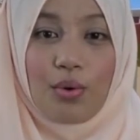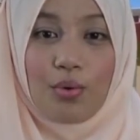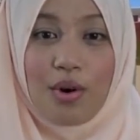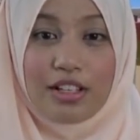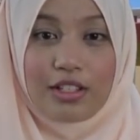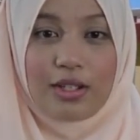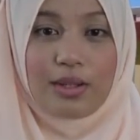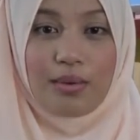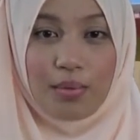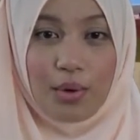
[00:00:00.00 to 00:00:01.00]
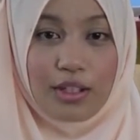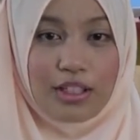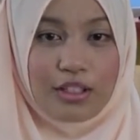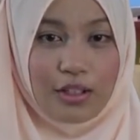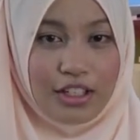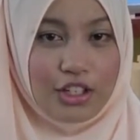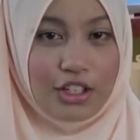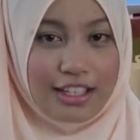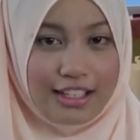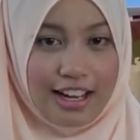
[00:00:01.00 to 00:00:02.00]
Once mold
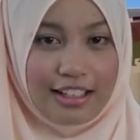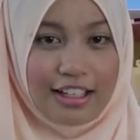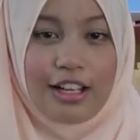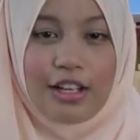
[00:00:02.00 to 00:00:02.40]
installation is done,